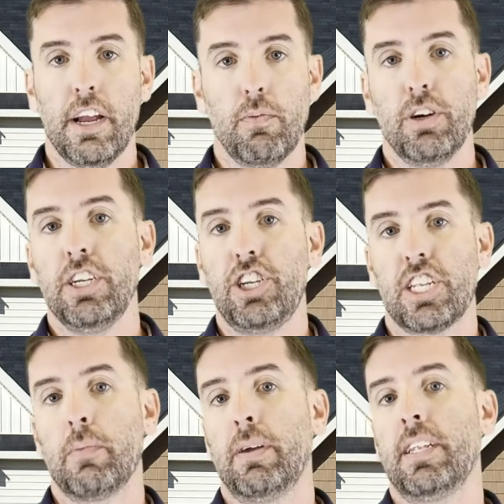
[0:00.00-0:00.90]
really just
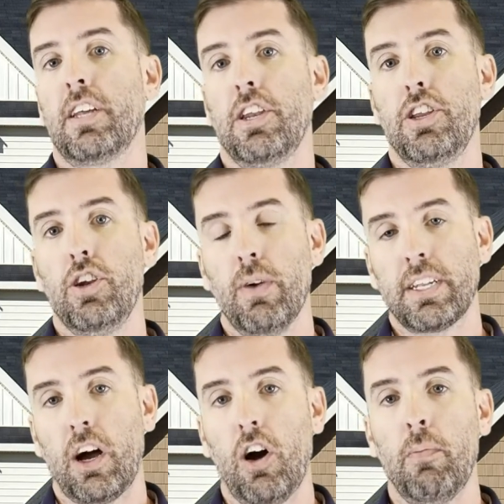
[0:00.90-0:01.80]
depends on you as
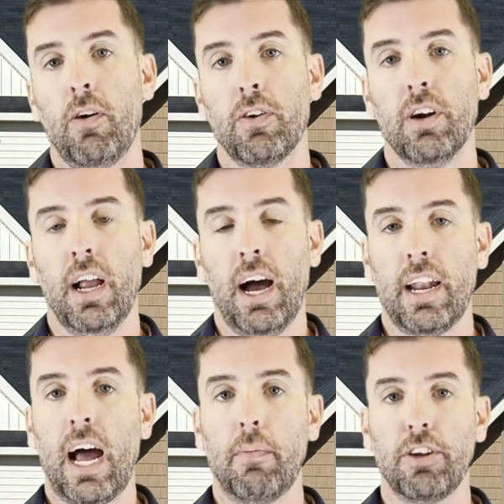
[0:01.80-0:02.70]
a homeowner on
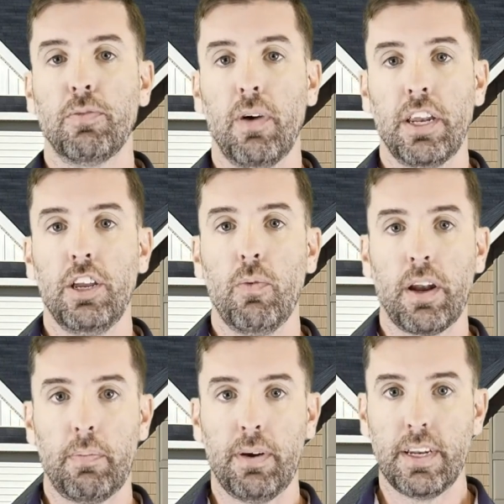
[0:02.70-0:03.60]
how much money you want to put